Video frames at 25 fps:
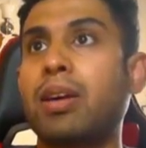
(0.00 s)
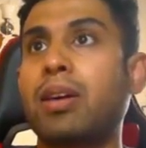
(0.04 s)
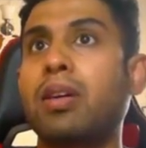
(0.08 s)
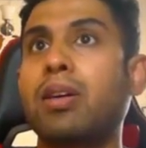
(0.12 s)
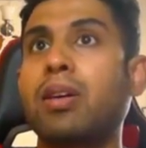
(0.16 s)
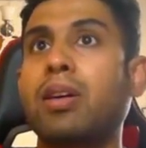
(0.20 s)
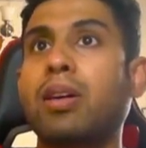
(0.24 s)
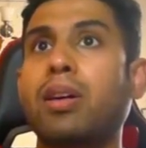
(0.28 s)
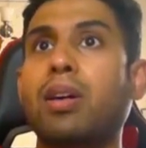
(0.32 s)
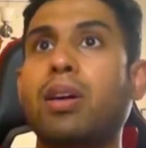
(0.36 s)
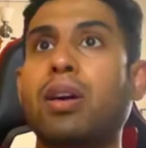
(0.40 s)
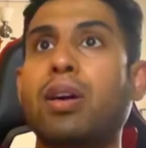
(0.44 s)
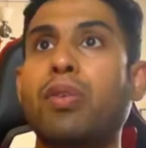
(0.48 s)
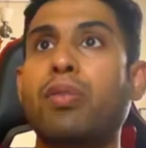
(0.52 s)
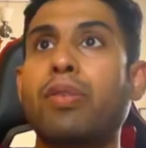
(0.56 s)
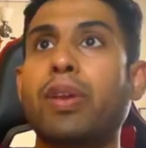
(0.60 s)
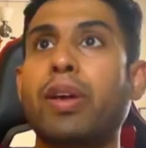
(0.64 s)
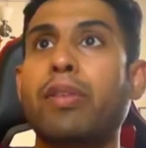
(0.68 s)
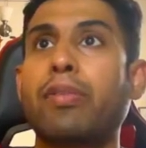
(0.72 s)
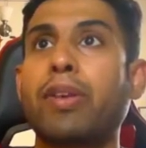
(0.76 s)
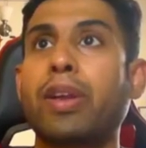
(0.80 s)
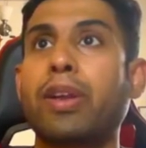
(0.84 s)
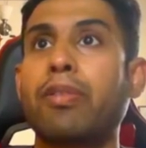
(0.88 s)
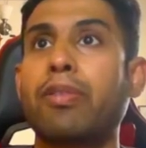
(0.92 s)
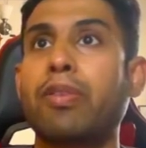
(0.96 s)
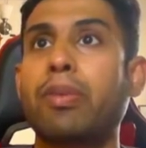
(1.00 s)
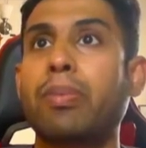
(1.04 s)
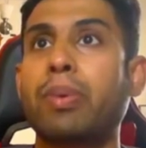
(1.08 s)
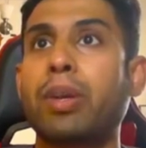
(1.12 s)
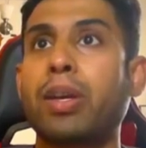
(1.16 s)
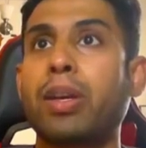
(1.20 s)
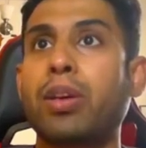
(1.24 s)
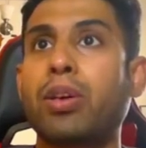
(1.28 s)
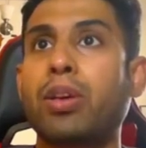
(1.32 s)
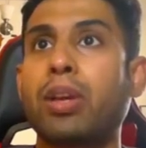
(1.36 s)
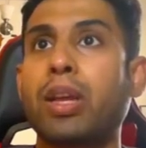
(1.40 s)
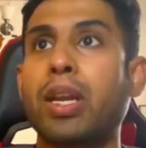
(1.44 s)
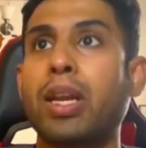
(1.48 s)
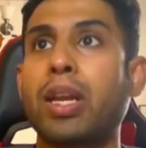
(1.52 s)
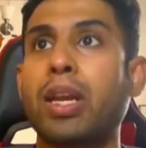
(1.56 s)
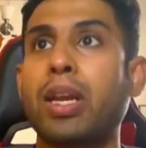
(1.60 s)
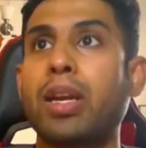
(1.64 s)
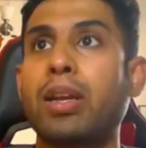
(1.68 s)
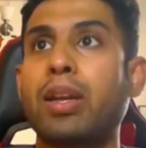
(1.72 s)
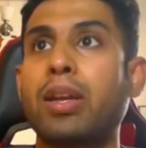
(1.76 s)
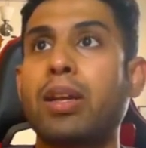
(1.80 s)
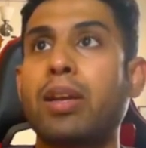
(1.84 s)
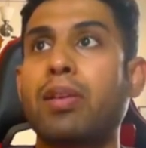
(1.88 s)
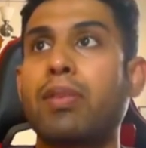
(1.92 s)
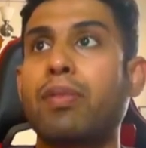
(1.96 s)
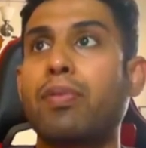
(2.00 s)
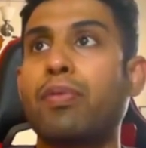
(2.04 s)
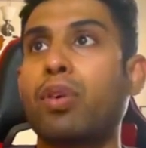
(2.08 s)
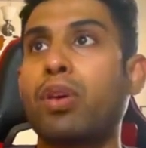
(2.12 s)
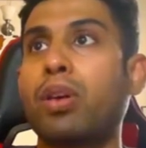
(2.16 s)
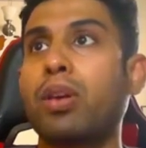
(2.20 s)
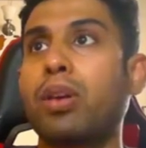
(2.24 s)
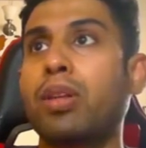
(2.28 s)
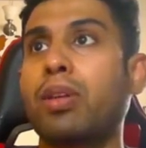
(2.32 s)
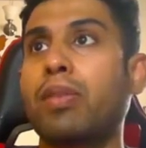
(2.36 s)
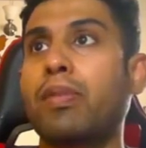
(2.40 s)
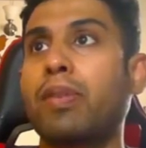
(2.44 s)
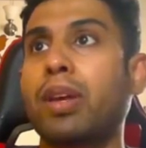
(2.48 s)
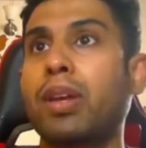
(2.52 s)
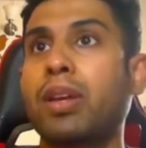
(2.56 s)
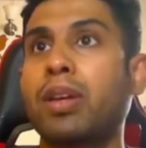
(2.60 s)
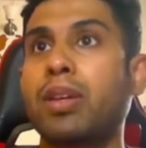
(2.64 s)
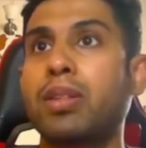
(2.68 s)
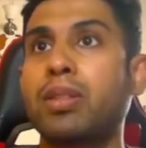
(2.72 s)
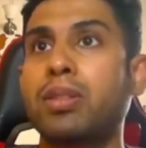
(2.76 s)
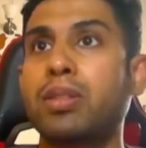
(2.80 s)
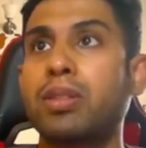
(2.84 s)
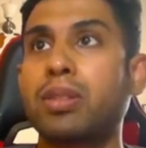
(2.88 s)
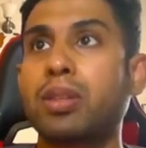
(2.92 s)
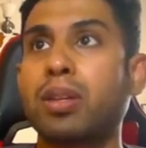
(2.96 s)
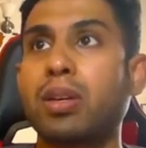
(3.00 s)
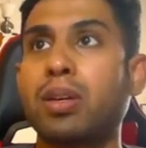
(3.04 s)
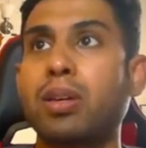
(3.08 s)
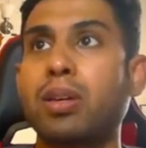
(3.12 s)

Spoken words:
how we have developed it on n8n, what are the various